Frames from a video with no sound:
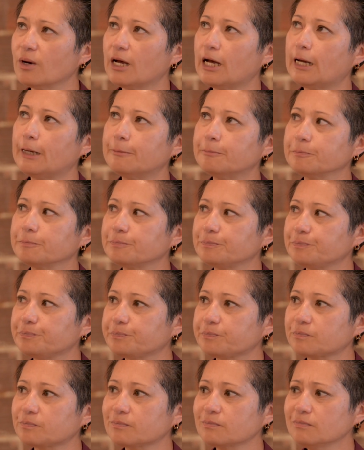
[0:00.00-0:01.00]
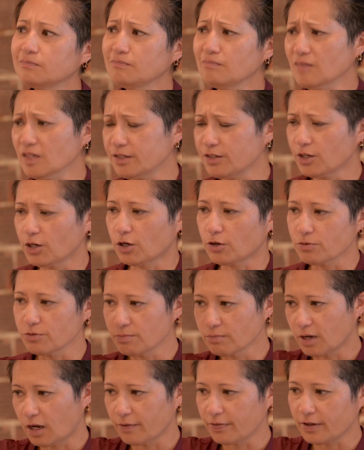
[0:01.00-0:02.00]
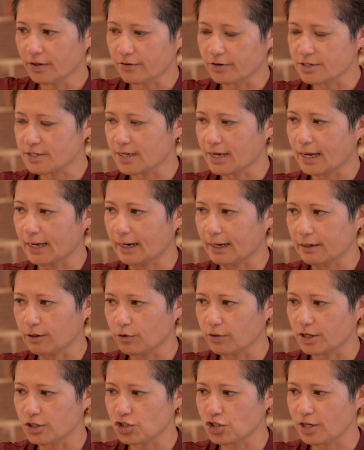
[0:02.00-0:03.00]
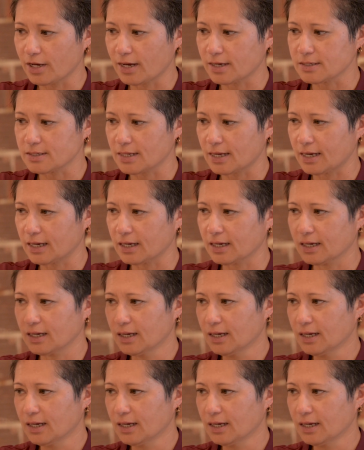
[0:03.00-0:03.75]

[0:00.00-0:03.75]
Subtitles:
on the other side, I know that she has like